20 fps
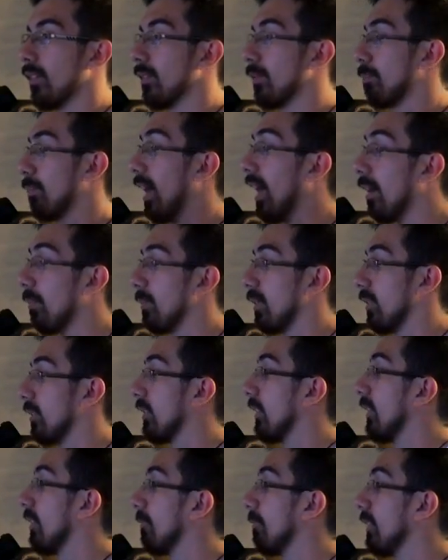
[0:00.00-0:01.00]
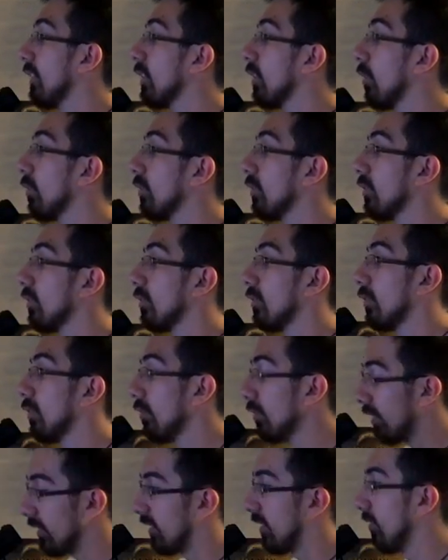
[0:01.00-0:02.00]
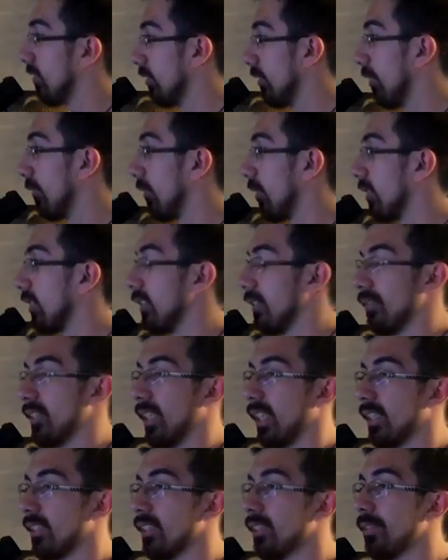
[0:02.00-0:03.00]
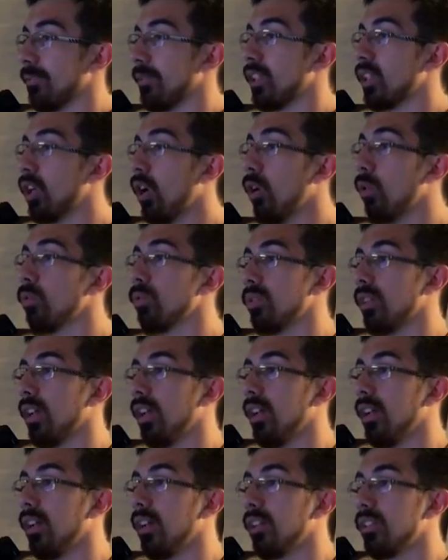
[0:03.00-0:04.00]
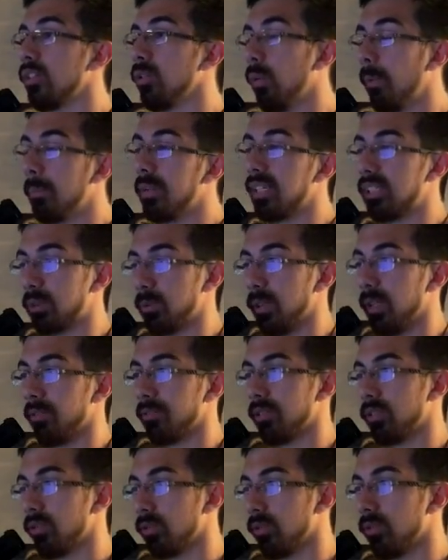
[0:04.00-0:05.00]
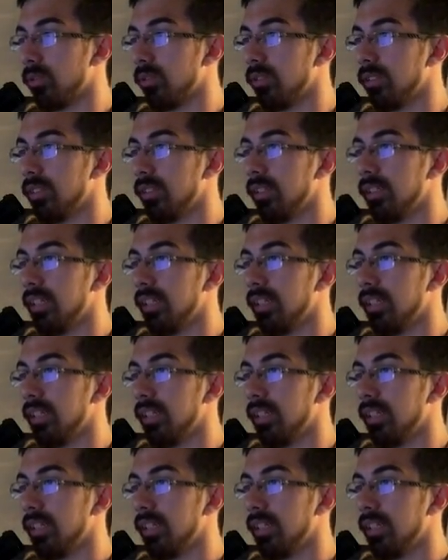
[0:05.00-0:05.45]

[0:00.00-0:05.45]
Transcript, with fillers: The problem is if he goes to the University of Texas, if he goes to a Big 12 school,